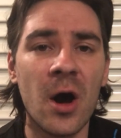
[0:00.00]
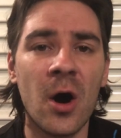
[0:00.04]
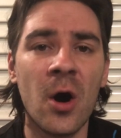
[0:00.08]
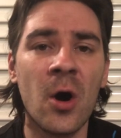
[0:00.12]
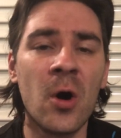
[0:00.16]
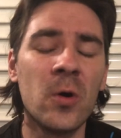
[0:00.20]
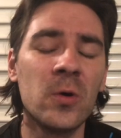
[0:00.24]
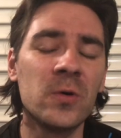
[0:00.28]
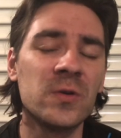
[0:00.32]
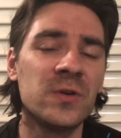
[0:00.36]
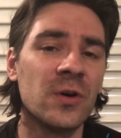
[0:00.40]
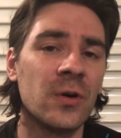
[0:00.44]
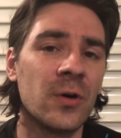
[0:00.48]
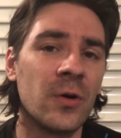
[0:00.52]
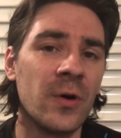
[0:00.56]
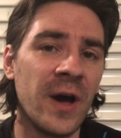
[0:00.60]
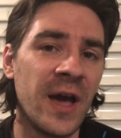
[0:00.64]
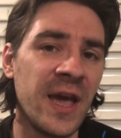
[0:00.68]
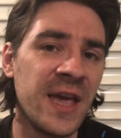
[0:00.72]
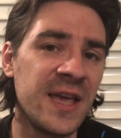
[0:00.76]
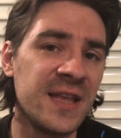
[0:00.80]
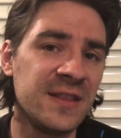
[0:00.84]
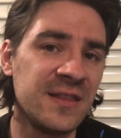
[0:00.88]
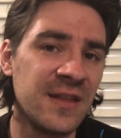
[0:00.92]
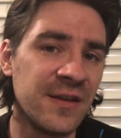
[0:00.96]
although
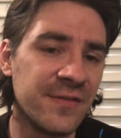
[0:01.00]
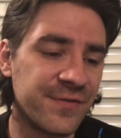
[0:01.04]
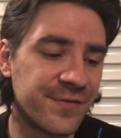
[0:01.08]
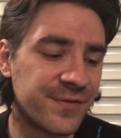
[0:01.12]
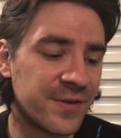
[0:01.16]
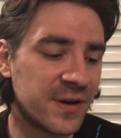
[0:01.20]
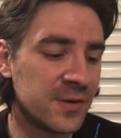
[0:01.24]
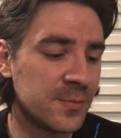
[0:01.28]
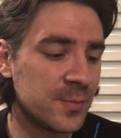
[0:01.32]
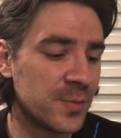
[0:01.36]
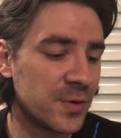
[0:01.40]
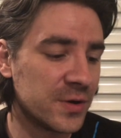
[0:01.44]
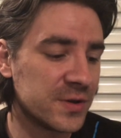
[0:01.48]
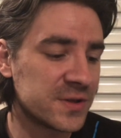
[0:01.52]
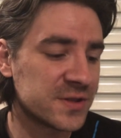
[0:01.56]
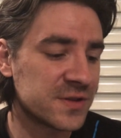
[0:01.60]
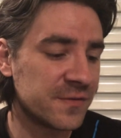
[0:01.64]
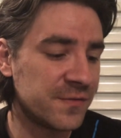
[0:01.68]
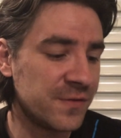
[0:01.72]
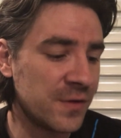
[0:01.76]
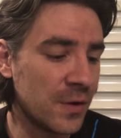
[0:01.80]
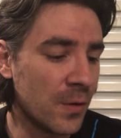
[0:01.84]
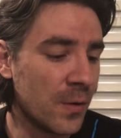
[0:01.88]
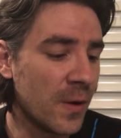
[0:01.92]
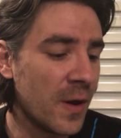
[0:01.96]
a different point
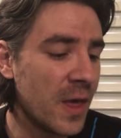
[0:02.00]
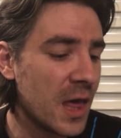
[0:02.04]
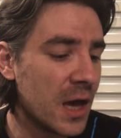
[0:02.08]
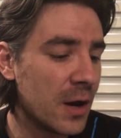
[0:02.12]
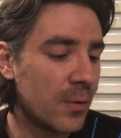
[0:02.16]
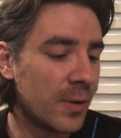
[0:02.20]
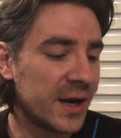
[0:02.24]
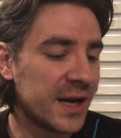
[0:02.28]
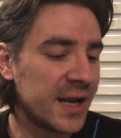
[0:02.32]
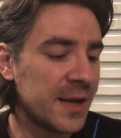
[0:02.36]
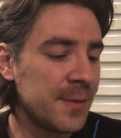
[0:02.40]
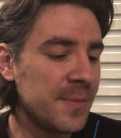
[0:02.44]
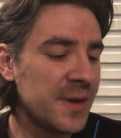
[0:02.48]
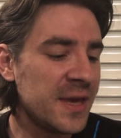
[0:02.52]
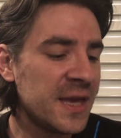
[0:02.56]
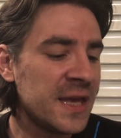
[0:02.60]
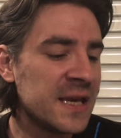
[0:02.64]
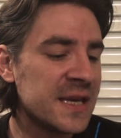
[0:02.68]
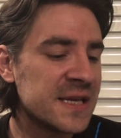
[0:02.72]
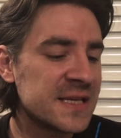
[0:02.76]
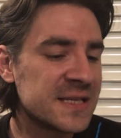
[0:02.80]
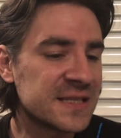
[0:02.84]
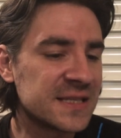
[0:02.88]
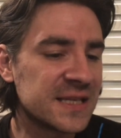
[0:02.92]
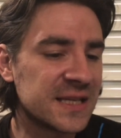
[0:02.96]
of view what i
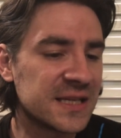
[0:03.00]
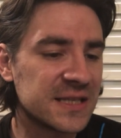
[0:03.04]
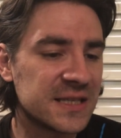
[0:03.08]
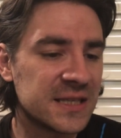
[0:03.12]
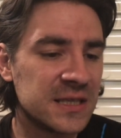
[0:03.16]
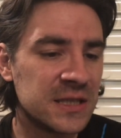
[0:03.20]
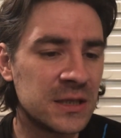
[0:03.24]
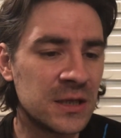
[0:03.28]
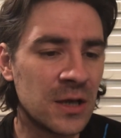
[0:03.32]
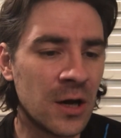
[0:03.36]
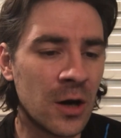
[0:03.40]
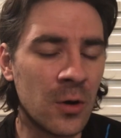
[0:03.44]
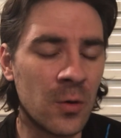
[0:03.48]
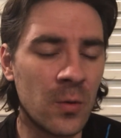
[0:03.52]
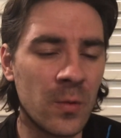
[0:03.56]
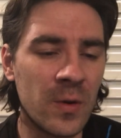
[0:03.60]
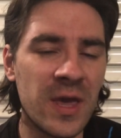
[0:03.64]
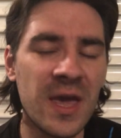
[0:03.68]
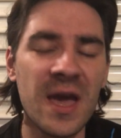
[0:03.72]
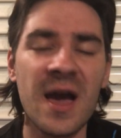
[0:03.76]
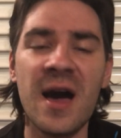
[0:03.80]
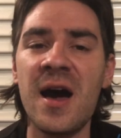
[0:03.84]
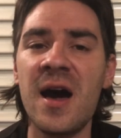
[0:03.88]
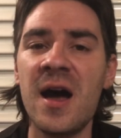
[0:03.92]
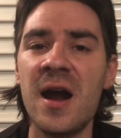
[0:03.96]
mean is that you know
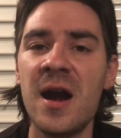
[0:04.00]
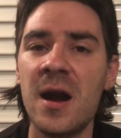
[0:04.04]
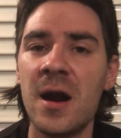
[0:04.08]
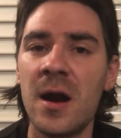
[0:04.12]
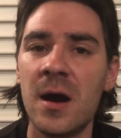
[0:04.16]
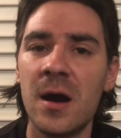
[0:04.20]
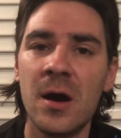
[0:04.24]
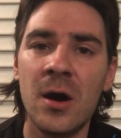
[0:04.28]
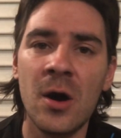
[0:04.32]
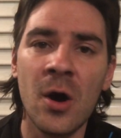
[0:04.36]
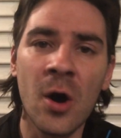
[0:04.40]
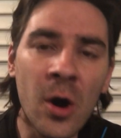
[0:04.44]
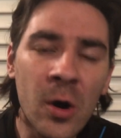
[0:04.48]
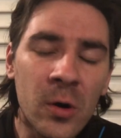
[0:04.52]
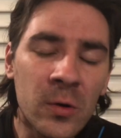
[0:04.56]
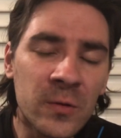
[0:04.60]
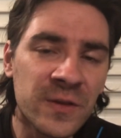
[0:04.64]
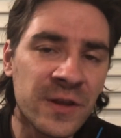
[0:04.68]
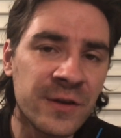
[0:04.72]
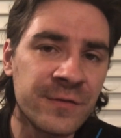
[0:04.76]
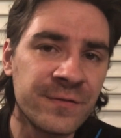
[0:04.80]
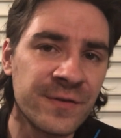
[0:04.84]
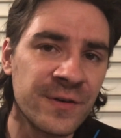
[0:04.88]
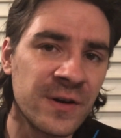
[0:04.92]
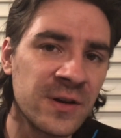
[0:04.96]
we are all
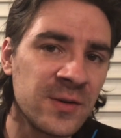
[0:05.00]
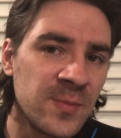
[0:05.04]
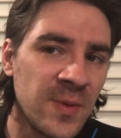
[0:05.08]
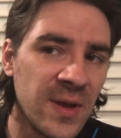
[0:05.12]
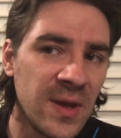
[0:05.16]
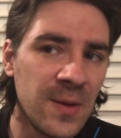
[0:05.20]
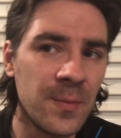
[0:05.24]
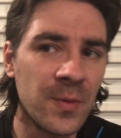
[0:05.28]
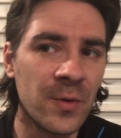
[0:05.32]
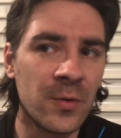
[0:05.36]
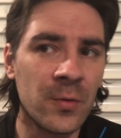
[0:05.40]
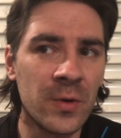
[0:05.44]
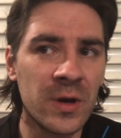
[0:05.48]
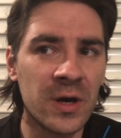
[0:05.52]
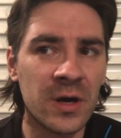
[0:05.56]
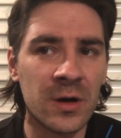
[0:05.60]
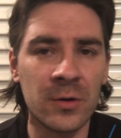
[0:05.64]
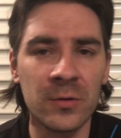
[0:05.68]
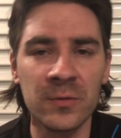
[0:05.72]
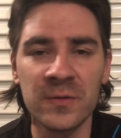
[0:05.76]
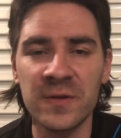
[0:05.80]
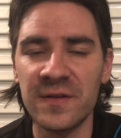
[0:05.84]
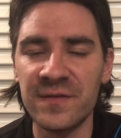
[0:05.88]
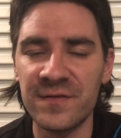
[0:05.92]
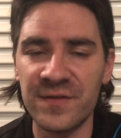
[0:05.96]
different people we are
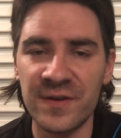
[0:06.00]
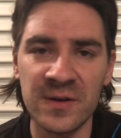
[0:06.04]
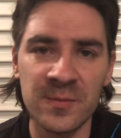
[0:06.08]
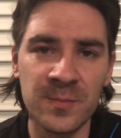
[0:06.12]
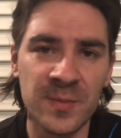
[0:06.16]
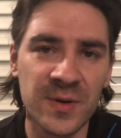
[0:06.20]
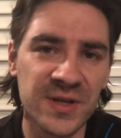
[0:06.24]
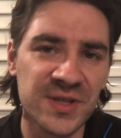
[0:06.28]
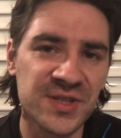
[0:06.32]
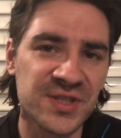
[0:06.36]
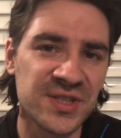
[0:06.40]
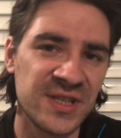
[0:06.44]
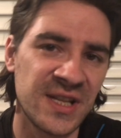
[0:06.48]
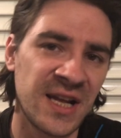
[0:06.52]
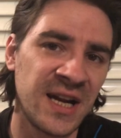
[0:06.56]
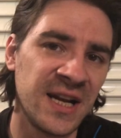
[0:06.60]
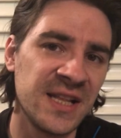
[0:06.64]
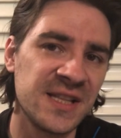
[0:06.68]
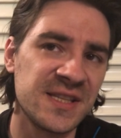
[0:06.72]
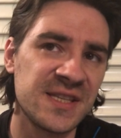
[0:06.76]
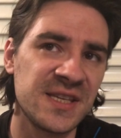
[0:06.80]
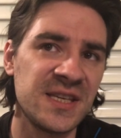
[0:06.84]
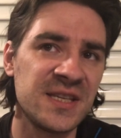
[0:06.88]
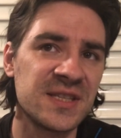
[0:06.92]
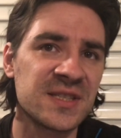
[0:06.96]
all different
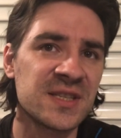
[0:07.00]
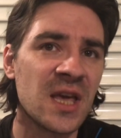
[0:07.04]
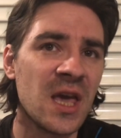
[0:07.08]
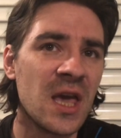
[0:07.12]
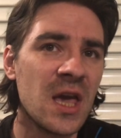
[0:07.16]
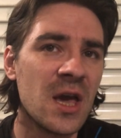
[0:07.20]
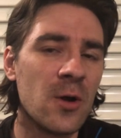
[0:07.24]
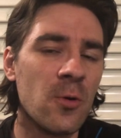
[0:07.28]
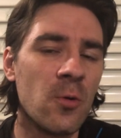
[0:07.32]
personalities